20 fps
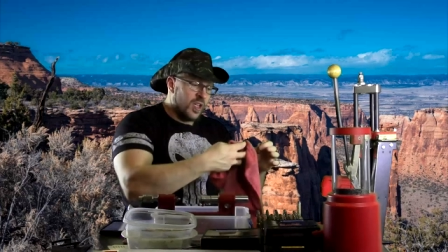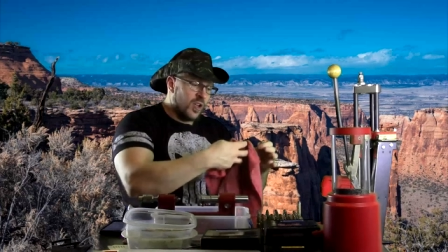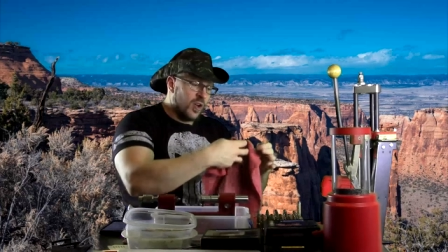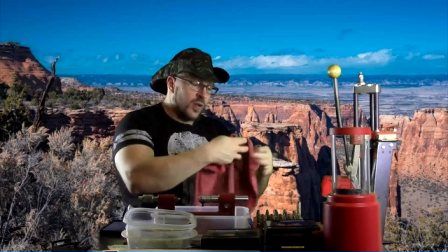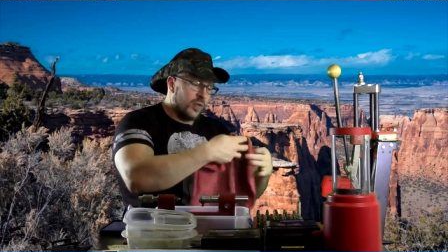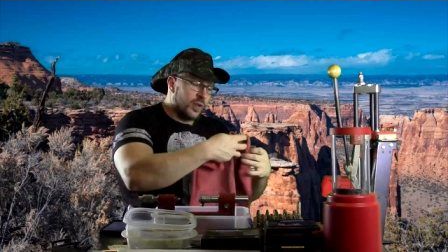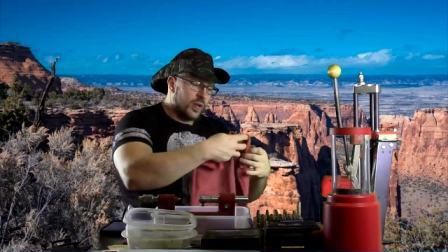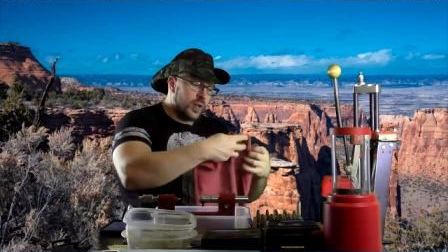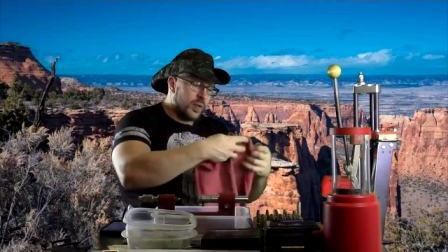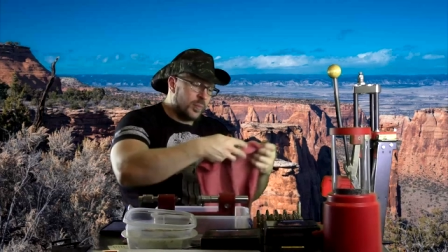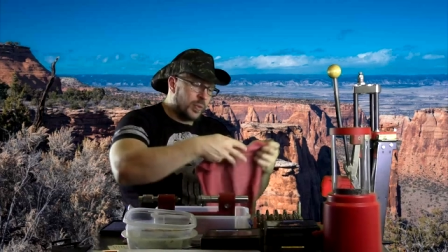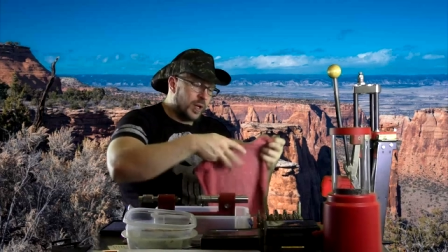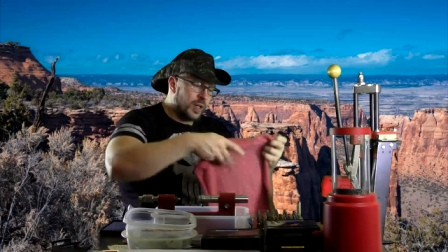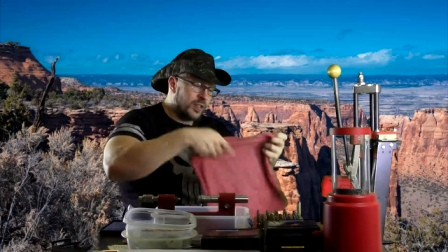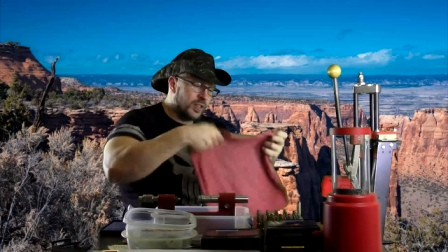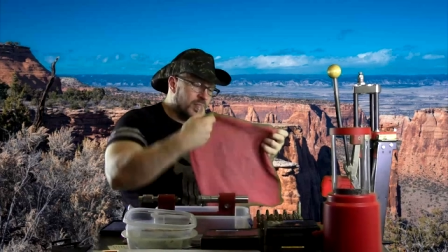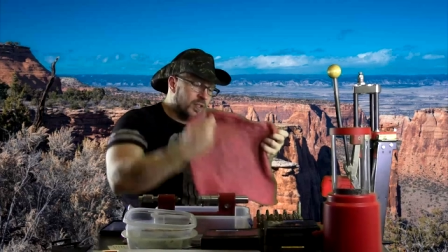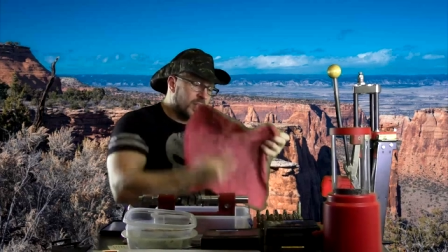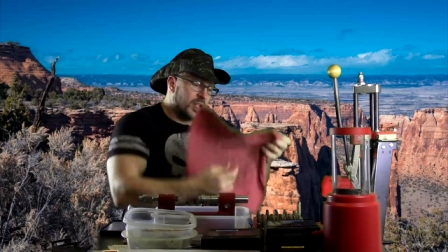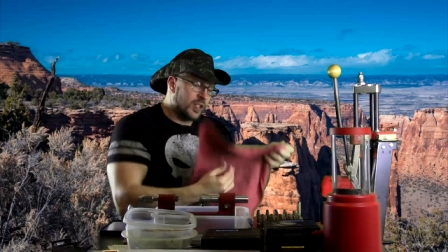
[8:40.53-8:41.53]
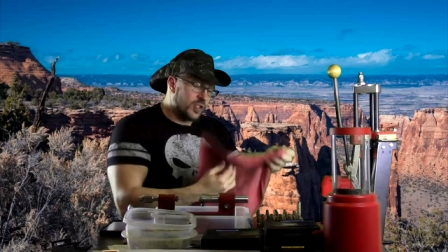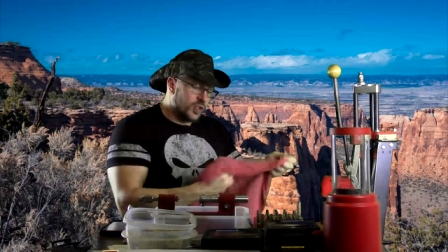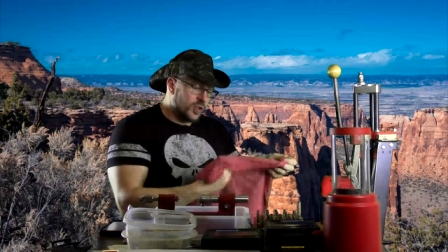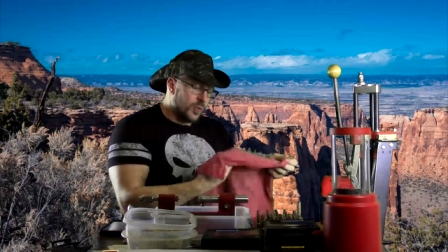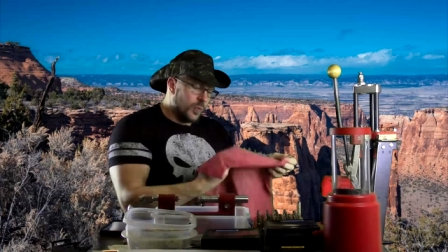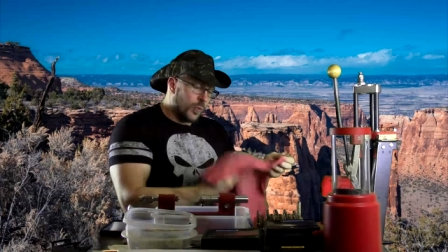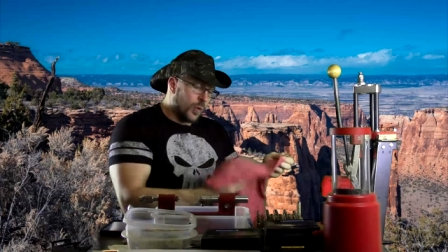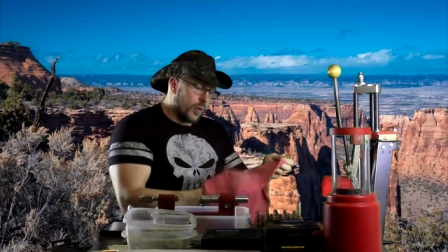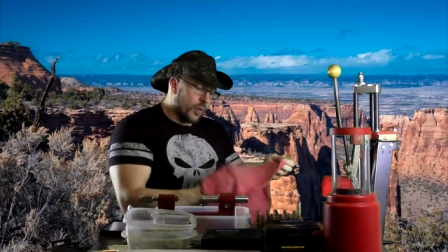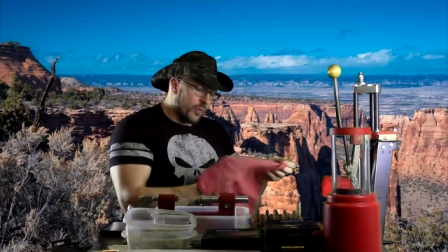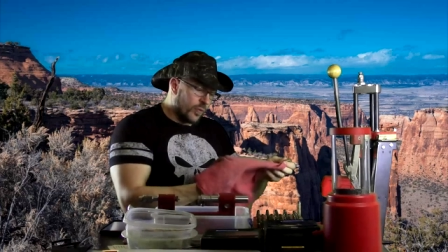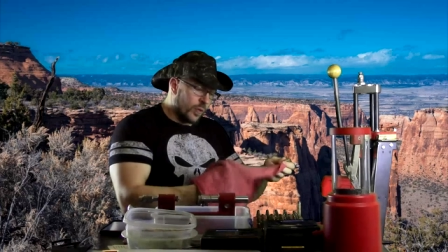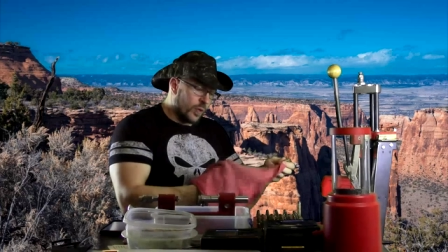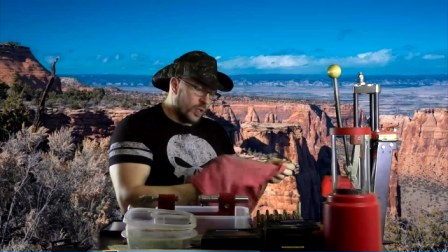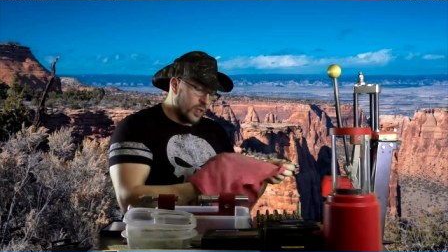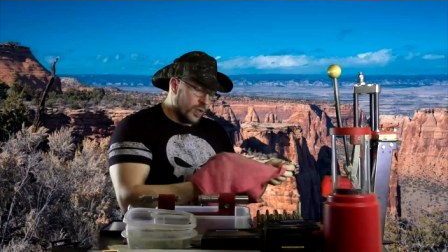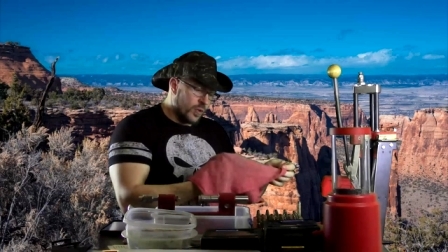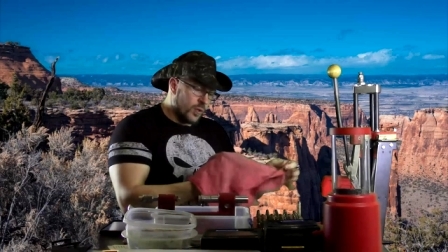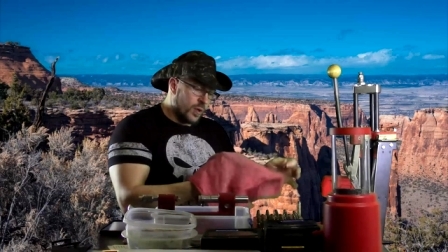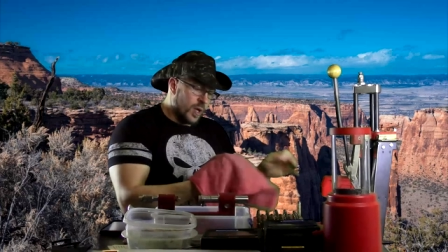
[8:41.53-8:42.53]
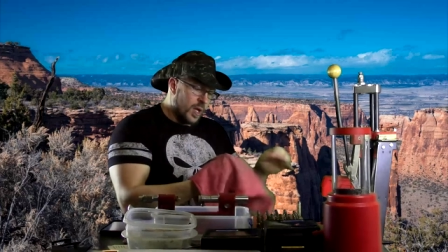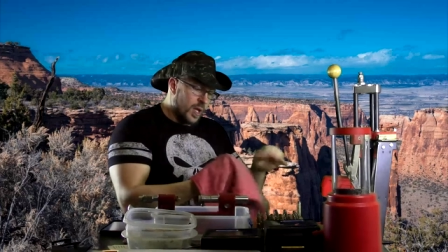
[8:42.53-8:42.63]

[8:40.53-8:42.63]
overhead press is going to do more for you.